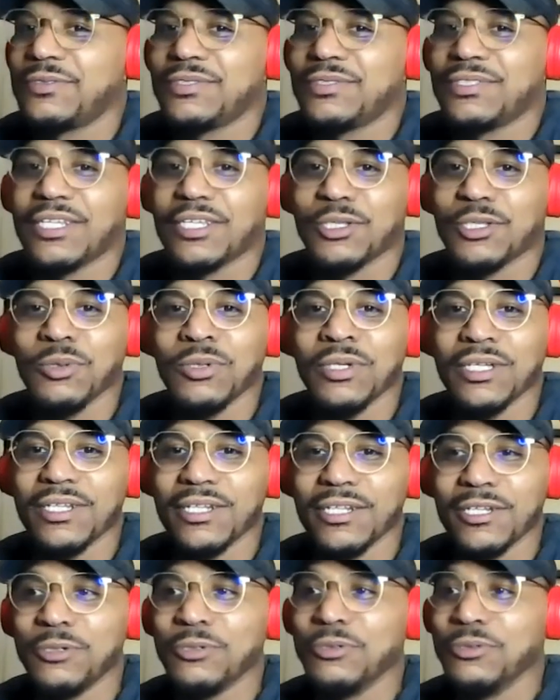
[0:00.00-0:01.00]
like you could
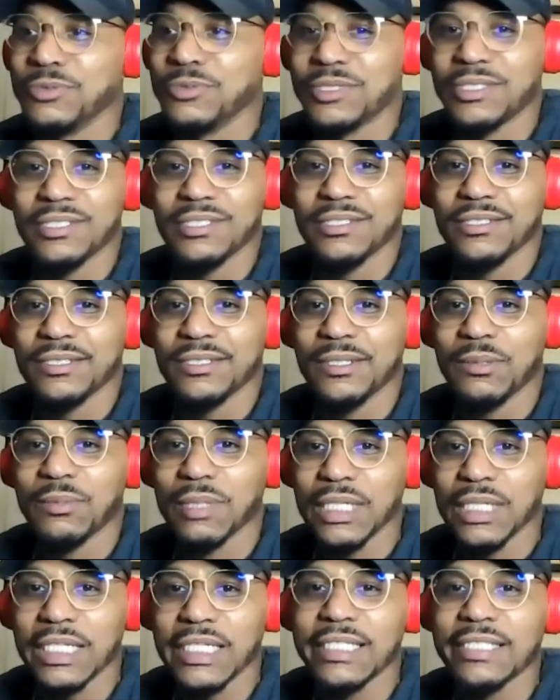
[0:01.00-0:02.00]
lose
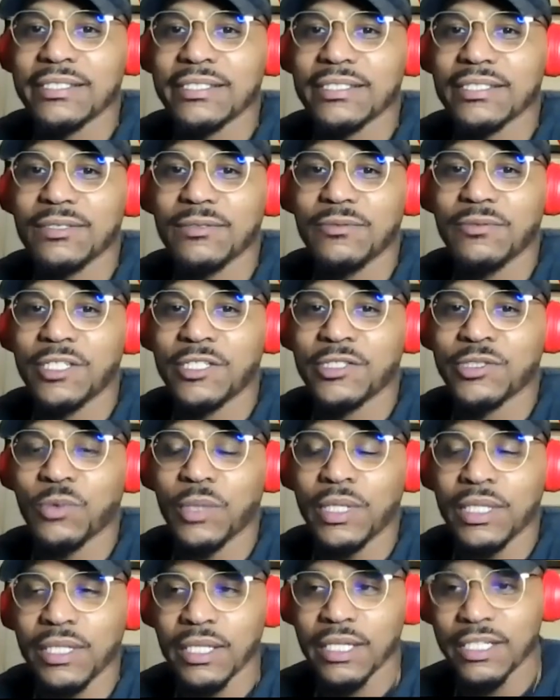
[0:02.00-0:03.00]
because there's
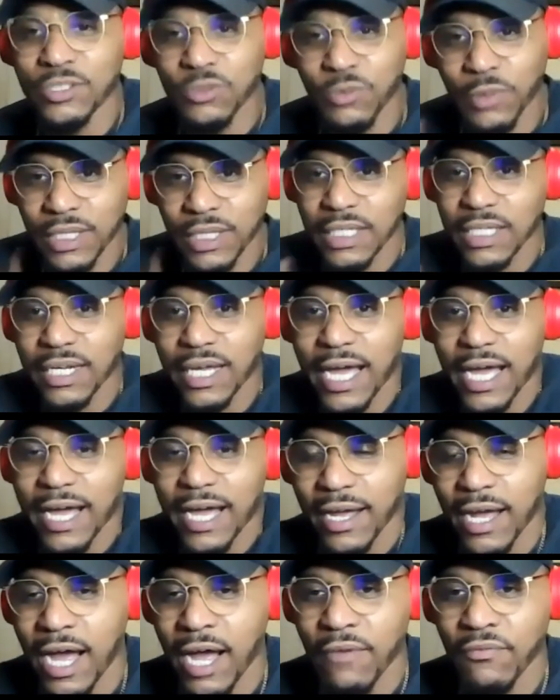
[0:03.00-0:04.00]
one thing. It's one thing to
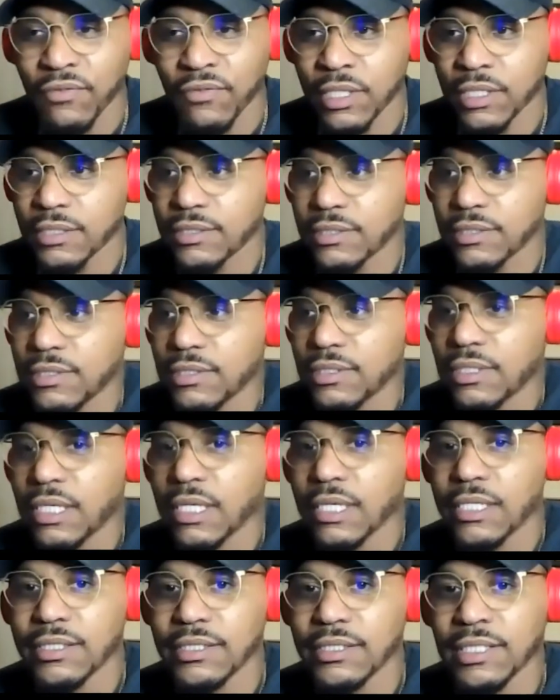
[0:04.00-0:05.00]
have confidence
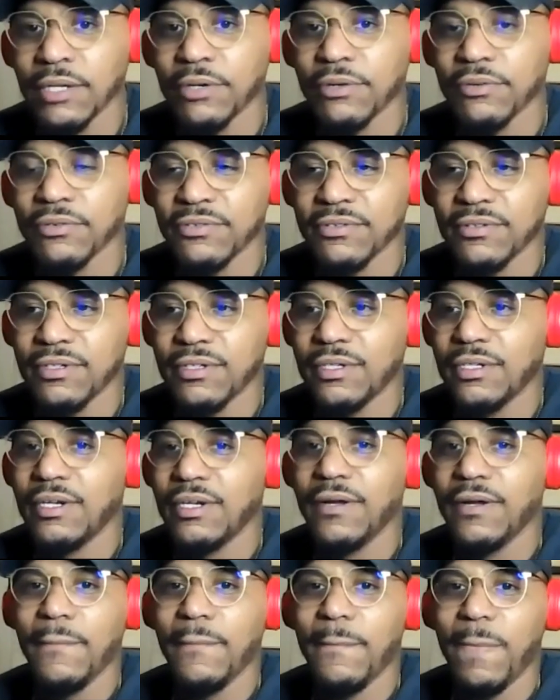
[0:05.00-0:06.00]
in yourself,
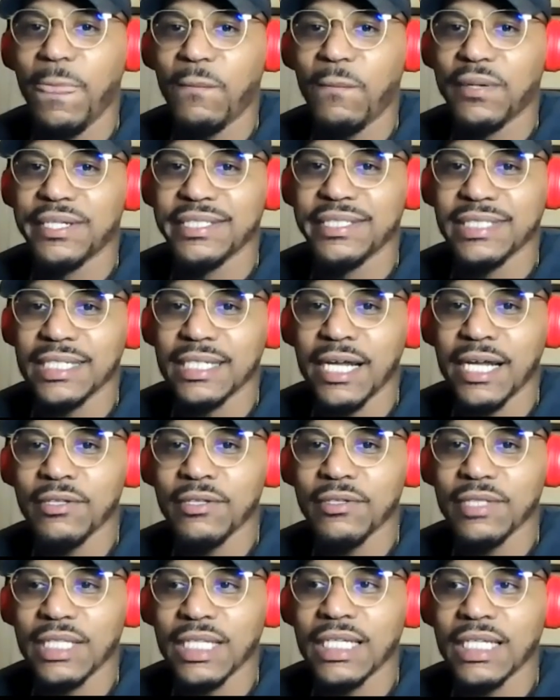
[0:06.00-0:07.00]
but it's
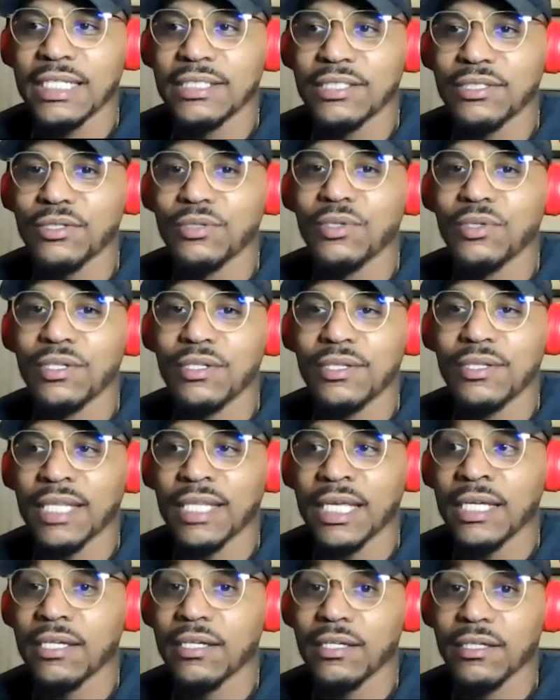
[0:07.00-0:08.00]
another thing to
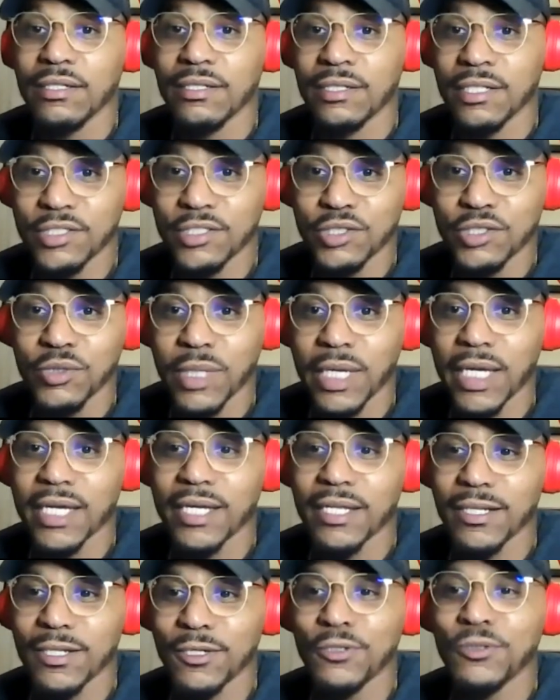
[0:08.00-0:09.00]
think that you
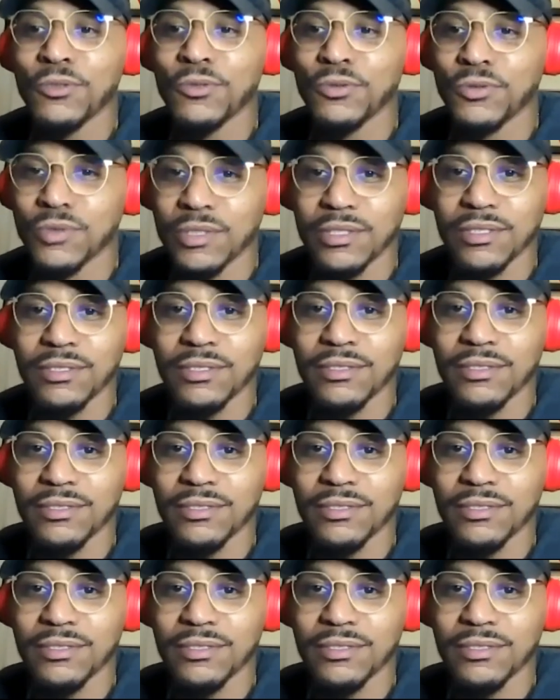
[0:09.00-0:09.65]
can't lose.